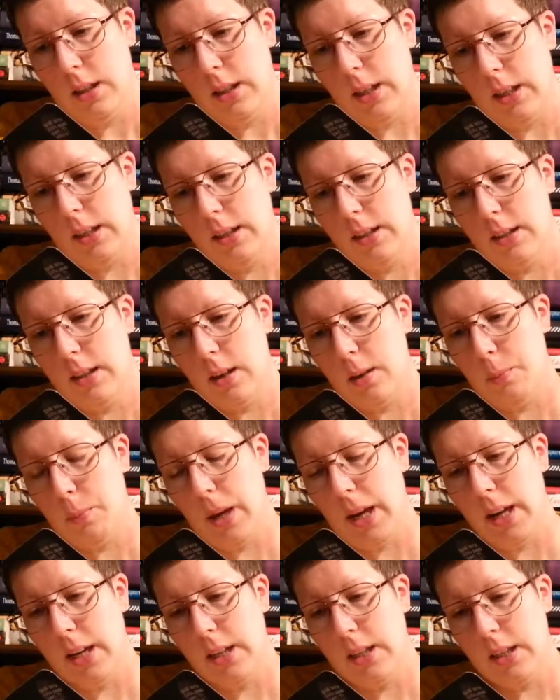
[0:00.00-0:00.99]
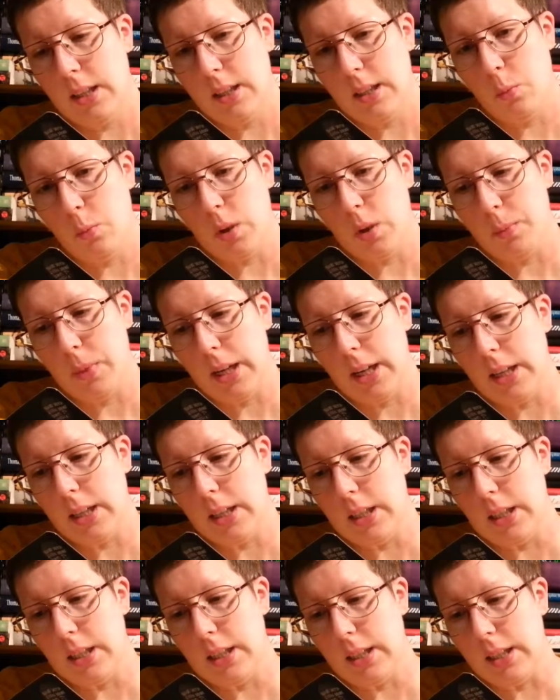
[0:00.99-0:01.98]
did their pages and what
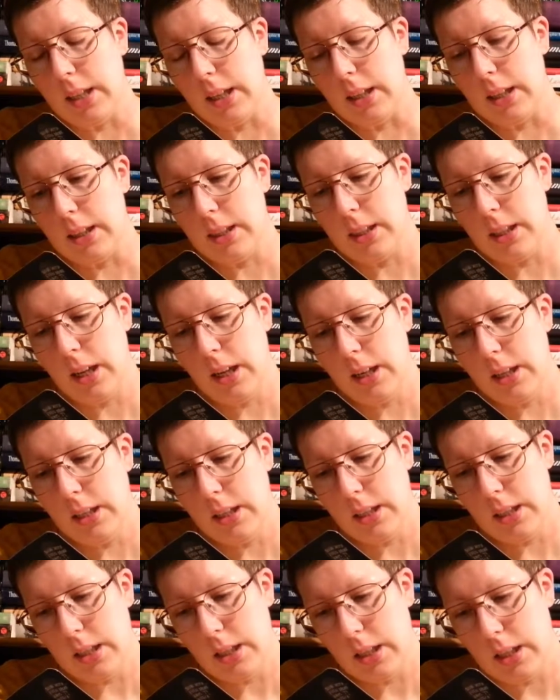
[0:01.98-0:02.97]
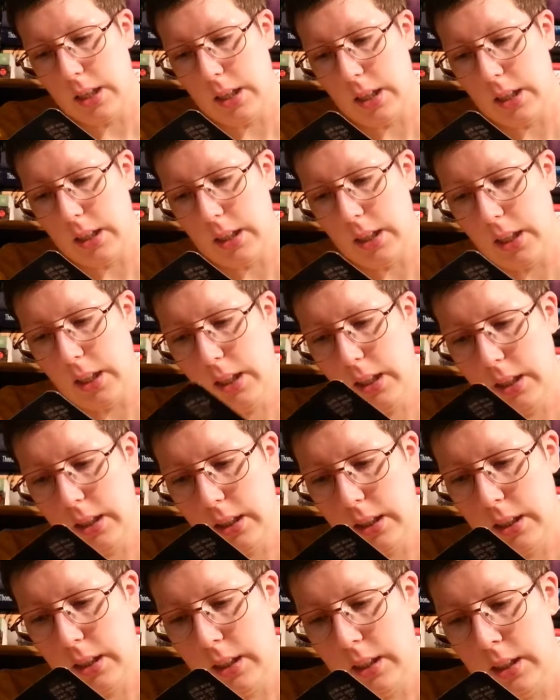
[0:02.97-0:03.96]
pages they did, I think.